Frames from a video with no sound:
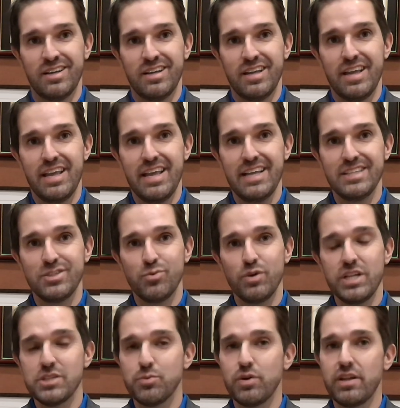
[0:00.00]
In
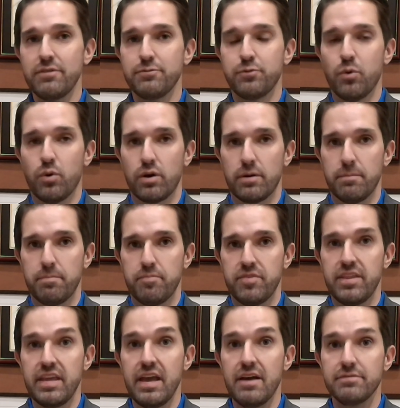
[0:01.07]
2024,
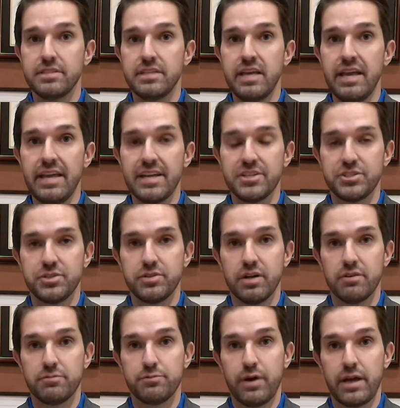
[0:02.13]
the FDA issued a
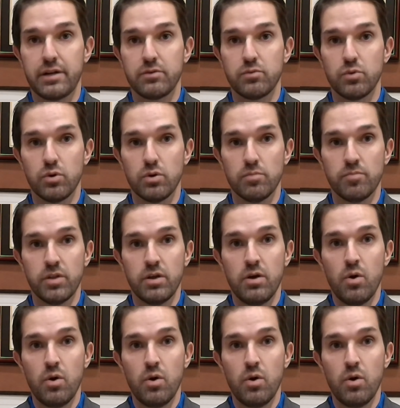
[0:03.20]
final rule